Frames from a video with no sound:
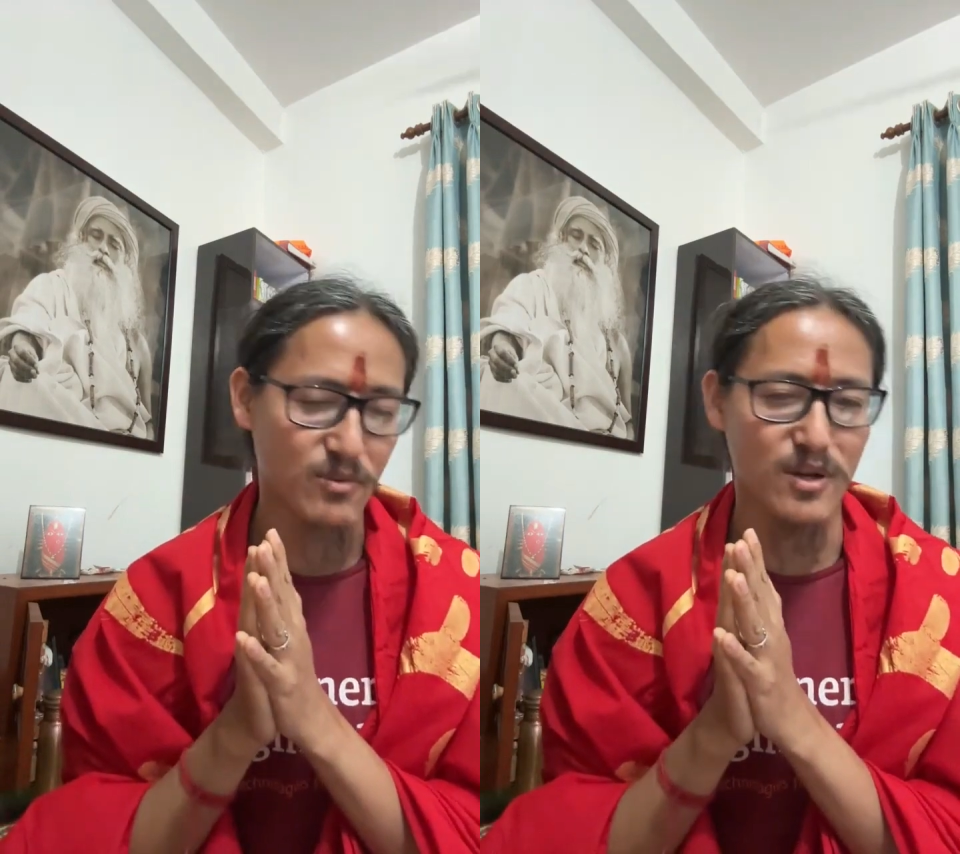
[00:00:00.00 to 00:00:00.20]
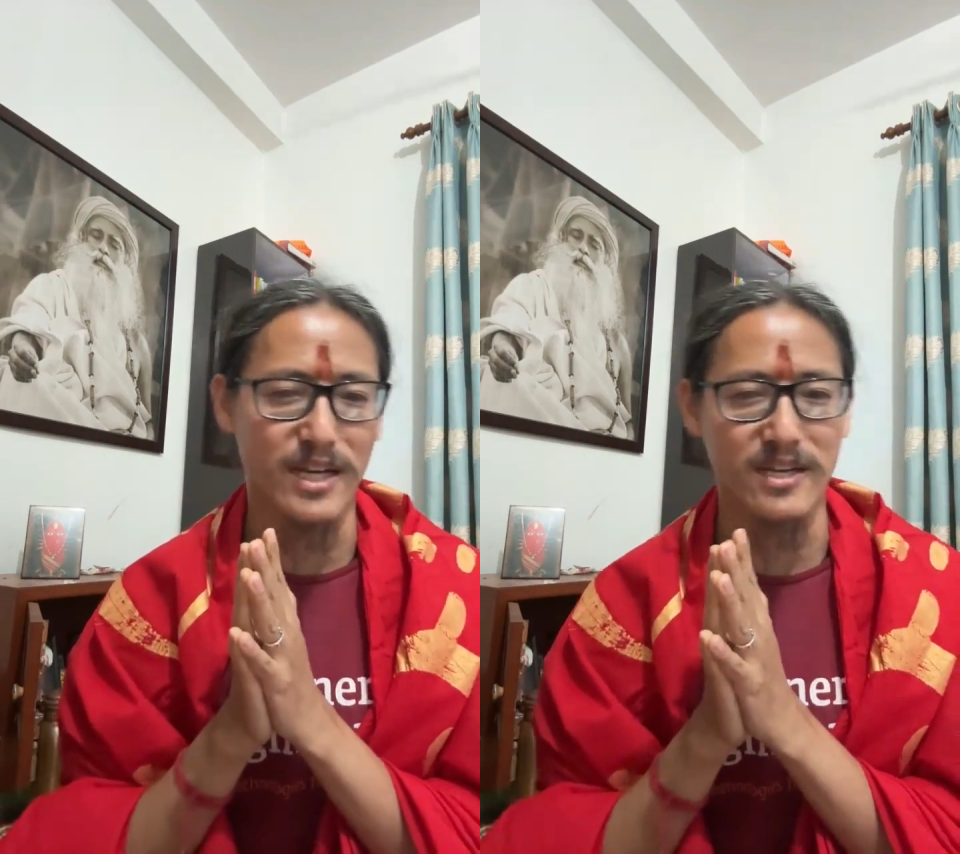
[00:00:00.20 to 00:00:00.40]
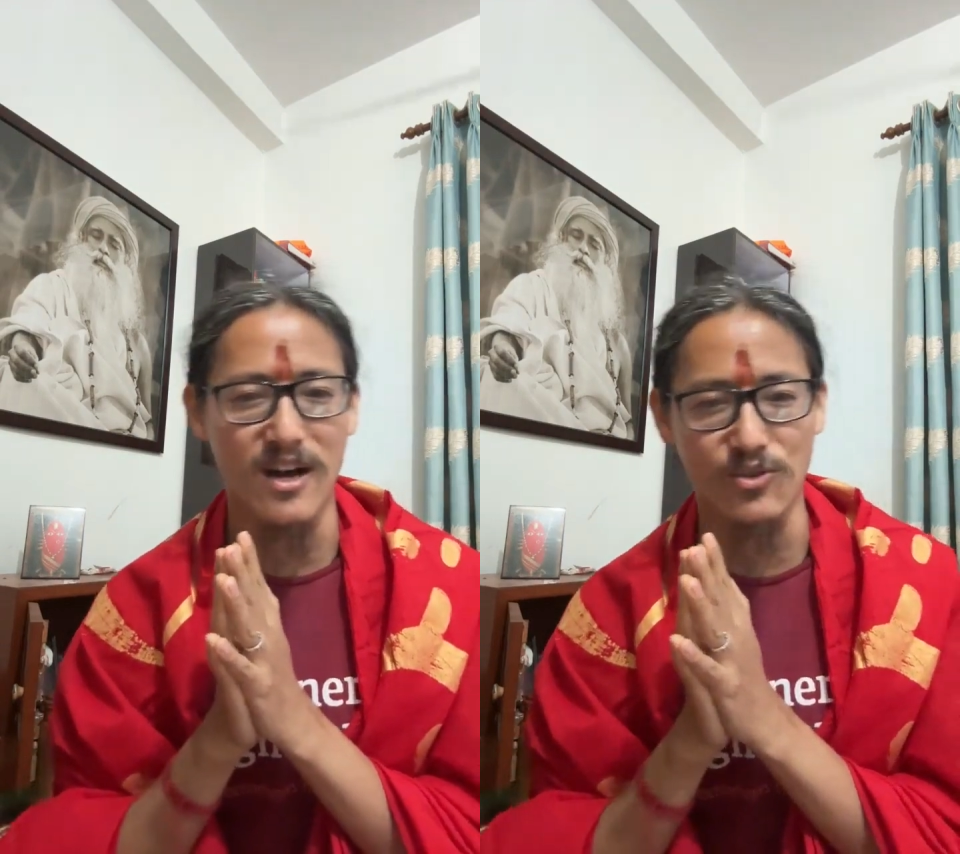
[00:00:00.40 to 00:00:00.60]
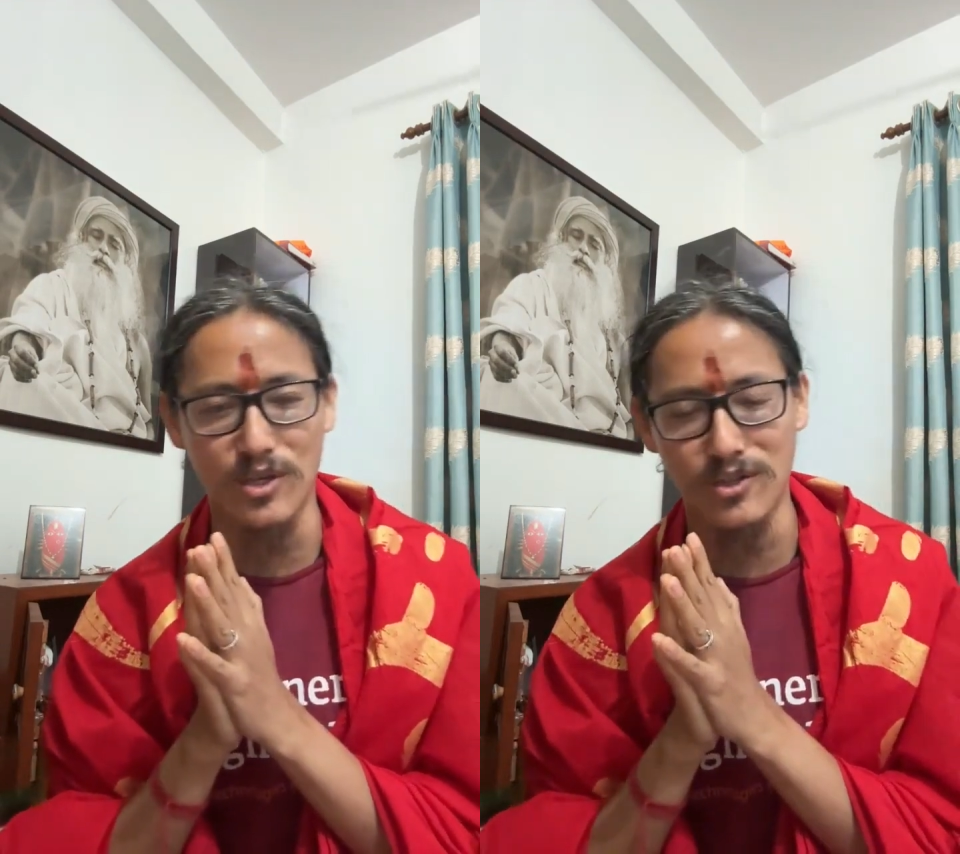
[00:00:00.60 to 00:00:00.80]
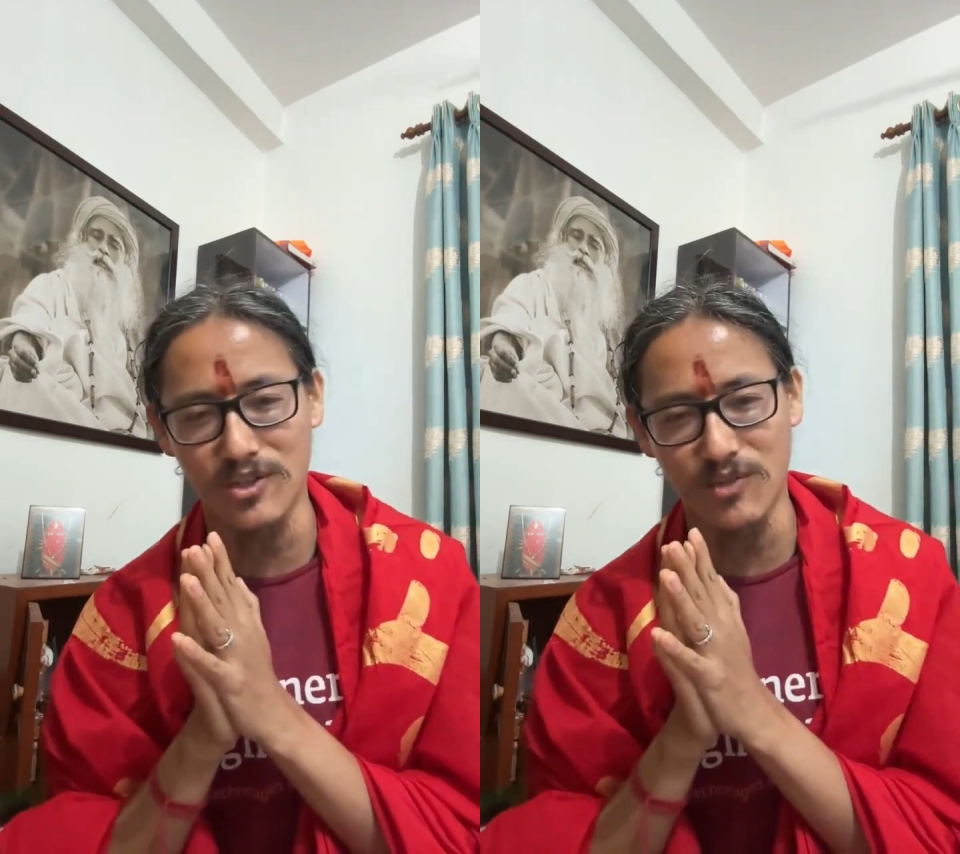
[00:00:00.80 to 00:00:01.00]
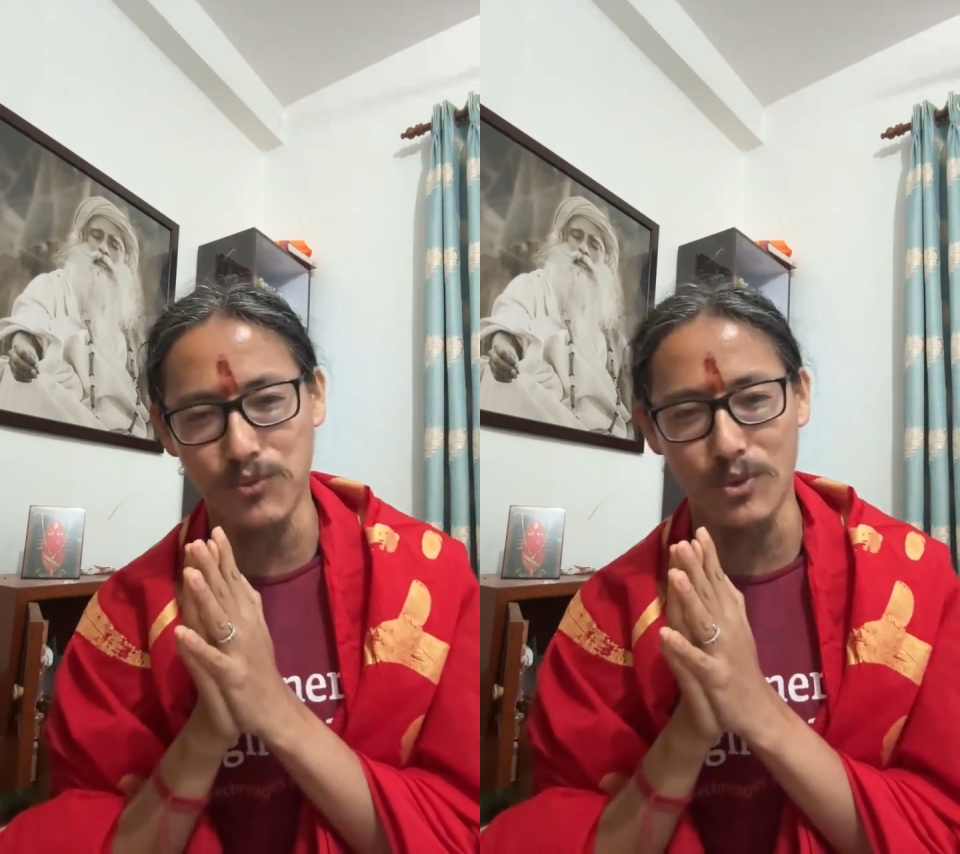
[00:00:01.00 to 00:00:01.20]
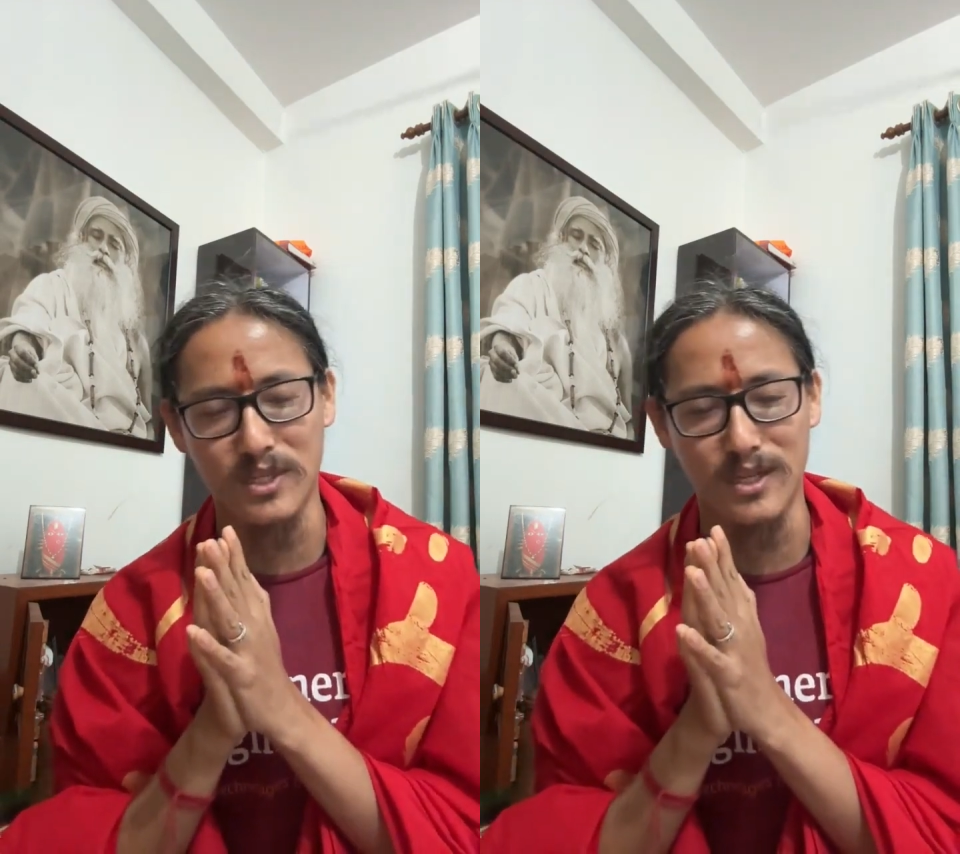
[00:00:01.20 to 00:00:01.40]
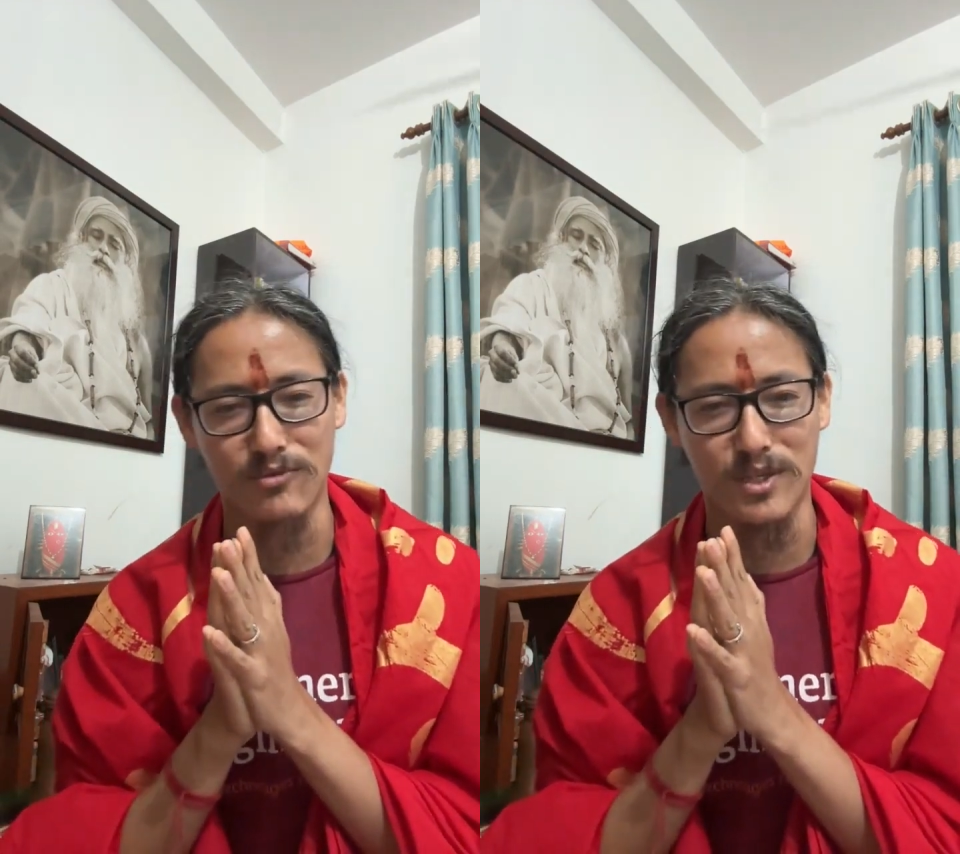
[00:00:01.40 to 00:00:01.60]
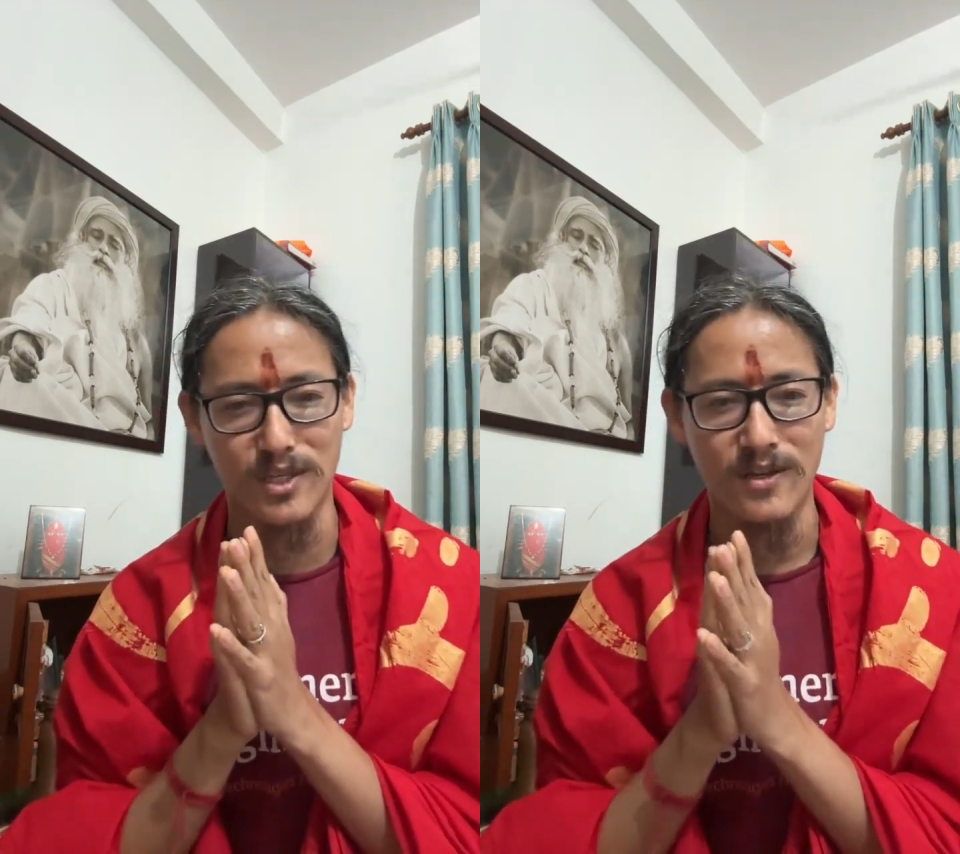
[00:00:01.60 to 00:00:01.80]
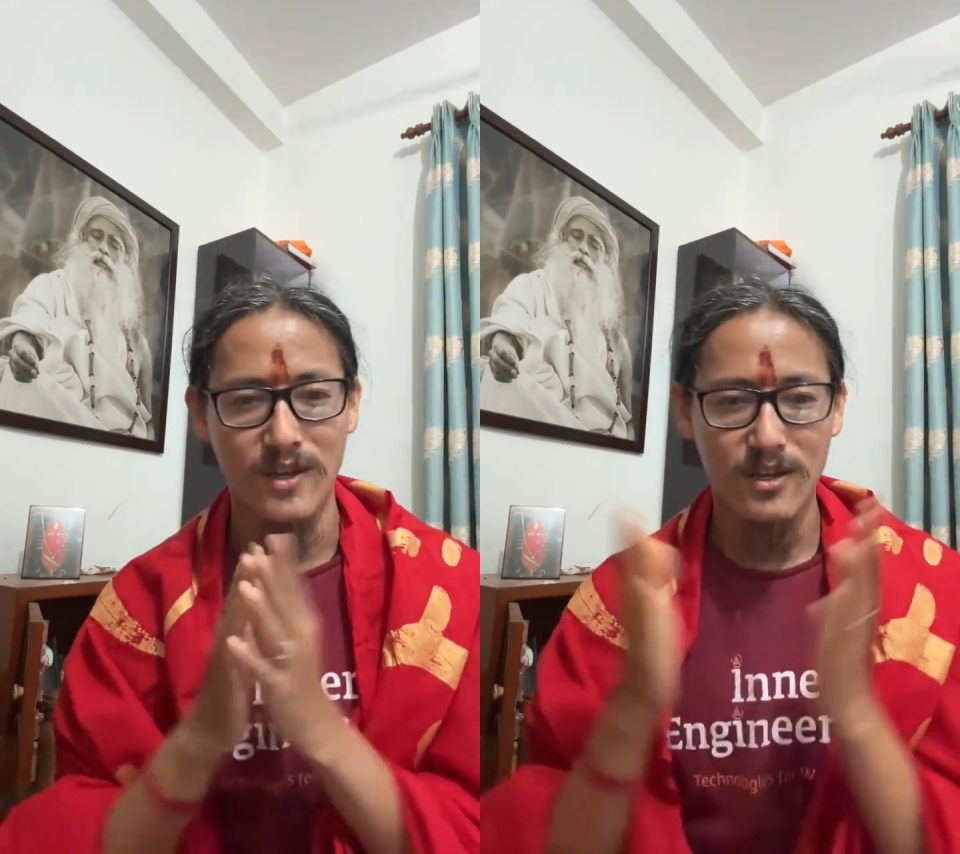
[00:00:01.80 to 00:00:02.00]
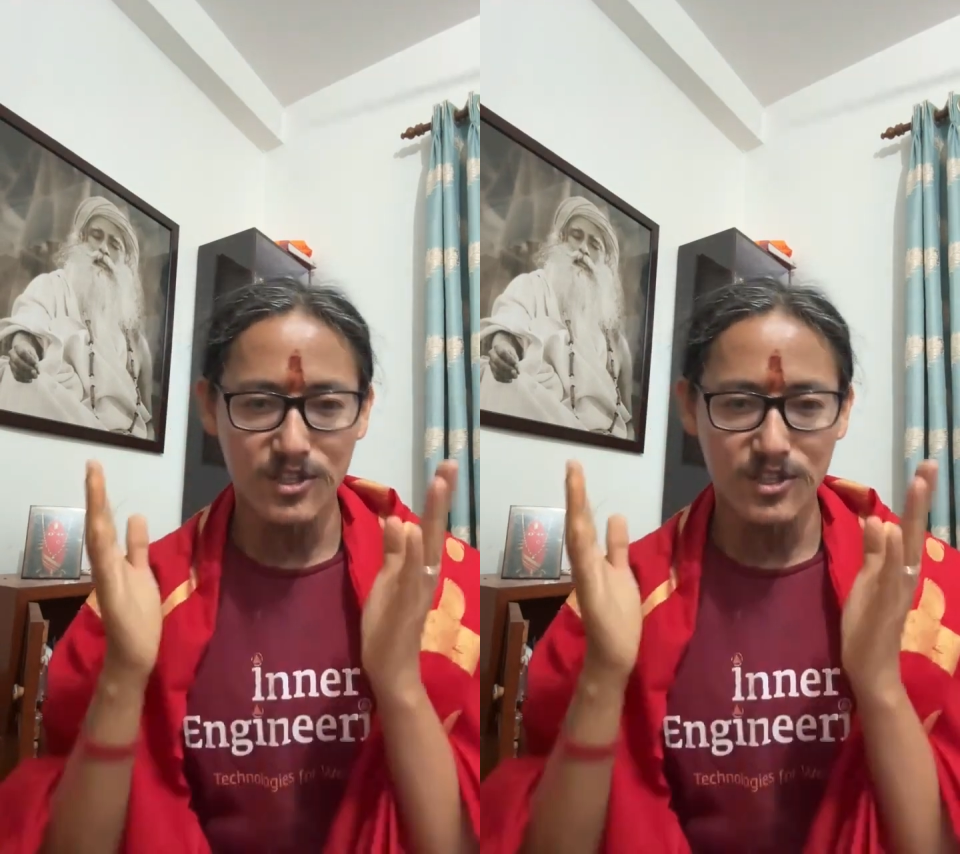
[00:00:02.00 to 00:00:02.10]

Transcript: about like how the energy flows and everything.